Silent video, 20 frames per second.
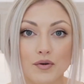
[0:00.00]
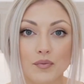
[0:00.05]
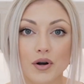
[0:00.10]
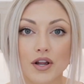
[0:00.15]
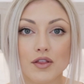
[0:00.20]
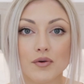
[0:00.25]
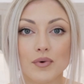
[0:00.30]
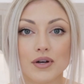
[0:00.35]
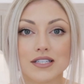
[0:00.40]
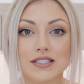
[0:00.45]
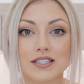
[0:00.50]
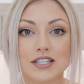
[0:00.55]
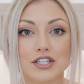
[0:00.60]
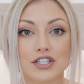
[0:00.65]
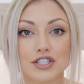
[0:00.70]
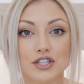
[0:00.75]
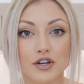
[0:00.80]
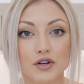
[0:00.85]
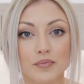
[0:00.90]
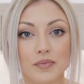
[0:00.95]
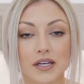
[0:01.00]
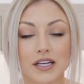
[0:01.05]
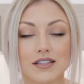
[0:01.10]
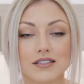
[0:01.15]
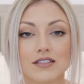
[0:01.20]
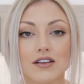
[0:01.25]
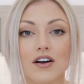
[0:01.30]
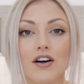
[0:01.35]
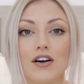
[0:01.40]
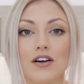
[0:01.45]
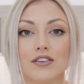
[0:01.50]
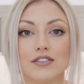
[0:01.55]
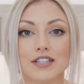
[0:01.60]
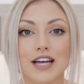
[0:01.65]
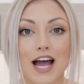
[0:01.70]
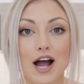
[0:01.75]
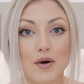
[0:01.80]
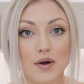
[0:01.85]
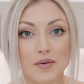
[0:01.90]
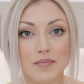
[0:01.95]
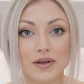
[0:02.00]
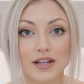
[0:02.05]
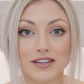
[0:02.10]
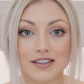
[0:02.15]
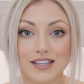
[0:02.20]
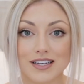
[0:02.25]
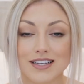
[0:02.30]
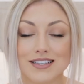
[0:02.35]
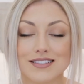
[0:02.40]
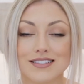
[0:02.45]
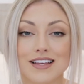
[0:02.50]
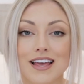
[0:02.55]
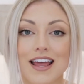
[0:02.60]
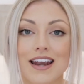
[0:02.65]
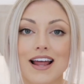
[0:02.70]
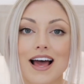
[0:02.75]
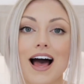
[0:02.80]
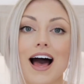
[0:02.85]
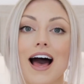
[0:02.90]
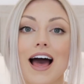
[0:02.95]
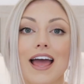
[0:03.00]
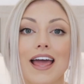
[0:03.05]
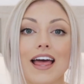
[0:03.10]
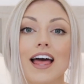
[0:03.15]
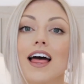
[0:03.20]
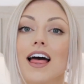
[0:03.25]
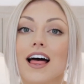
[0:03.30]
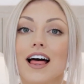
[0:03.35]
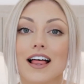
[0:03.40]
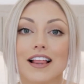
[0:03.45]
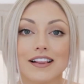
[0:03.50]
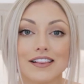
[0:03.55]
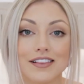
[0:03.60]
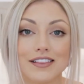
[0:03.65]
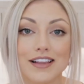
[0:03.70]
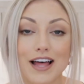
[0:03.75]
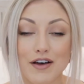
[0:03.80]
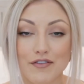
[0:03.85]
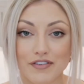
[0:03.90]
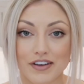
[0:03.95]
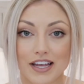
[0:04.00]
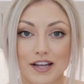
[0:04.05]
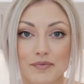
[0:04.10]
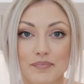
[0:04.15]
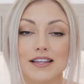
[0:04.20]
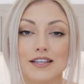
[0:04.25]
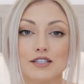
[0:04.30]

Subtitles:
And one of the ones he showed me is called How I Built This, and I love it.